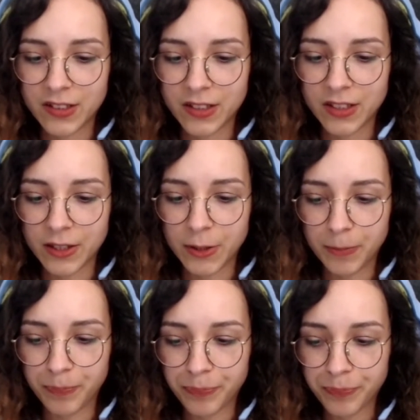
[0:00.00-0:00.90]

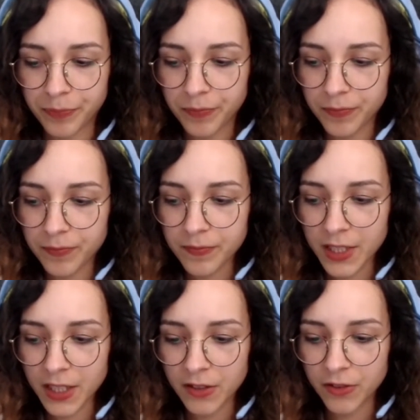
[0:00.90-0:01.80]
um,
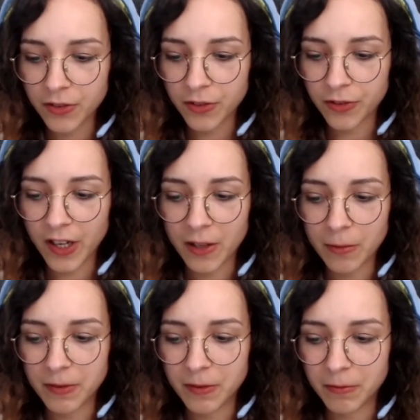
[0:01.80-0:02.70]
they are
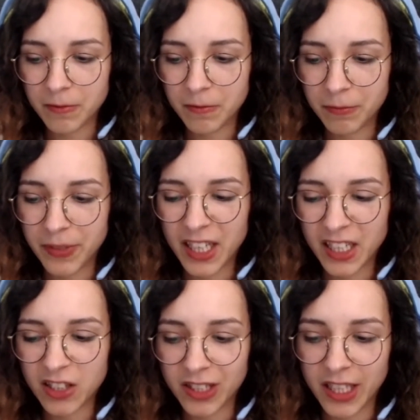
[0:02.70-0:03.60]
being
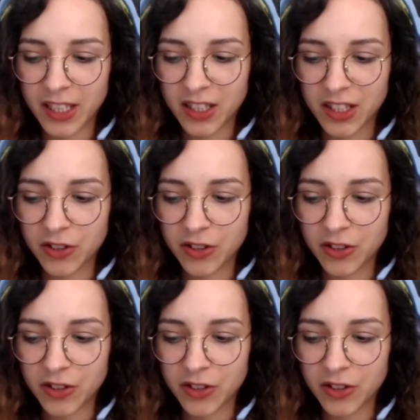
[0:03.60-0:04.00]
in